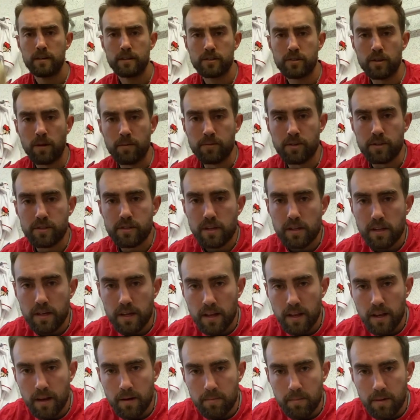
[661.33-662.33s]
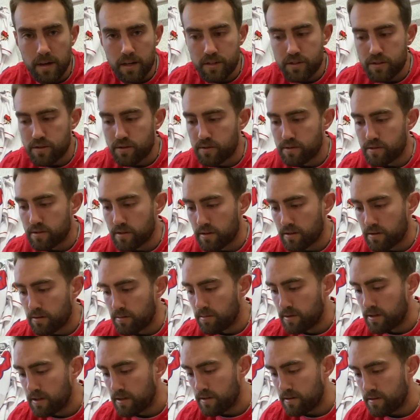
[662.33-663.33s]
So I'm just cleaning up my shoes a little
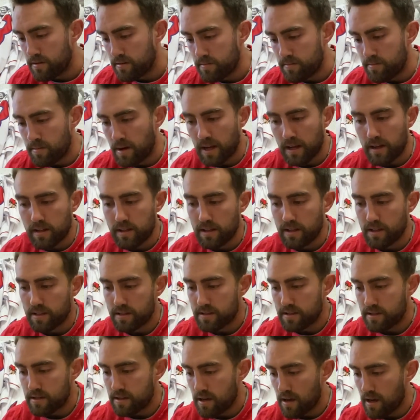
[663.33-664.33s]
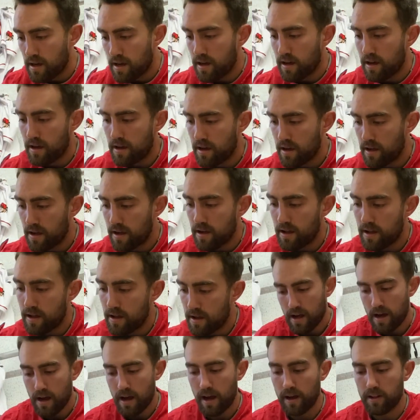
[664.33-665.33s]
bit, my cleats.
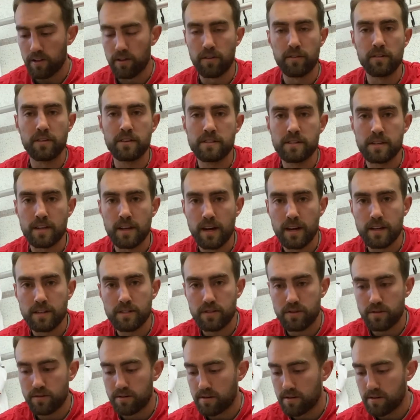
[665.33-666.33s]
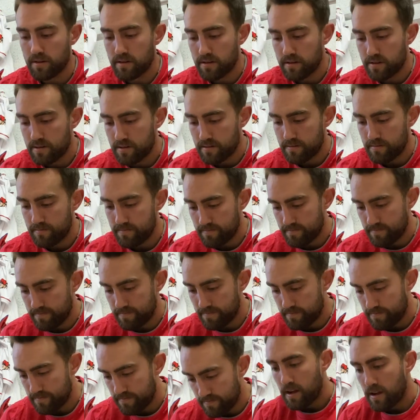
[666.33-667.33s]
I learned this in high school.
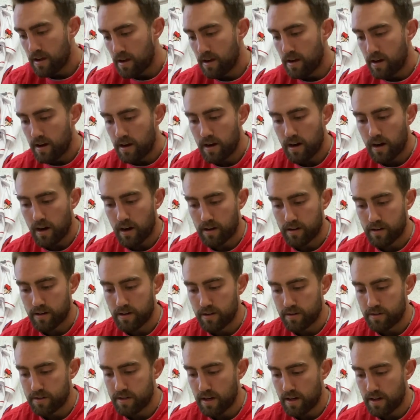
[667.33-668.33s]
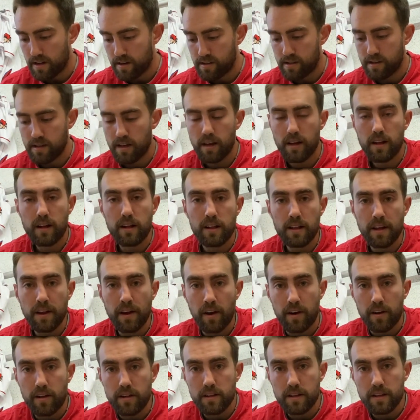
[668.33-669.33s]
Our coach had us clean
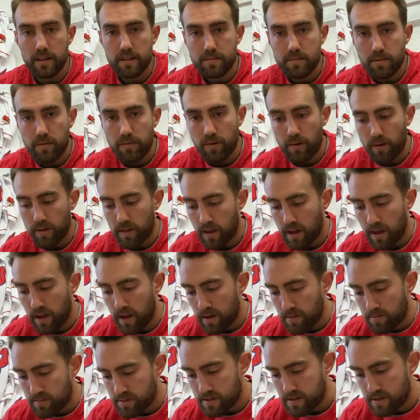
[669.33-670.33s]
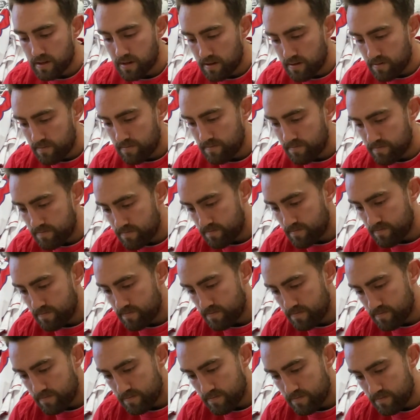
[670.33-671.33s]
our cleats before the games
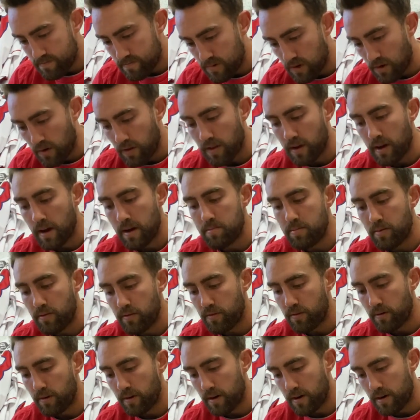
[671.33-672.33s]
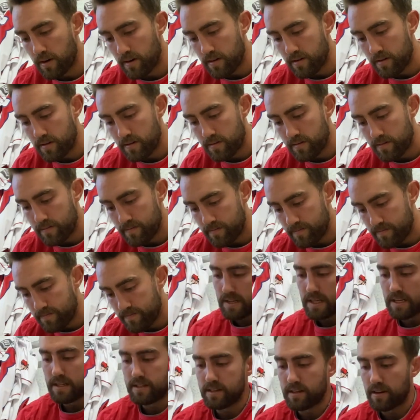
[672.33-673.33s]
or the night before.
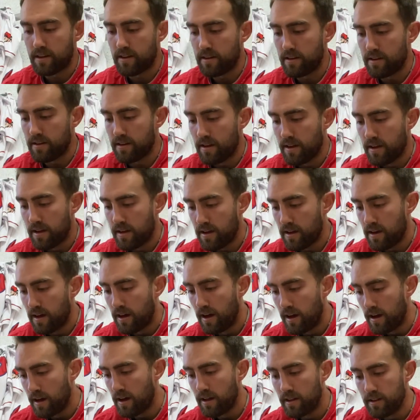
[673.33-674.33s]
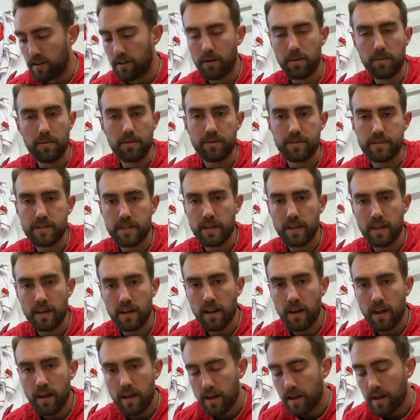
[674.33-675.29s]
It's a good little routine.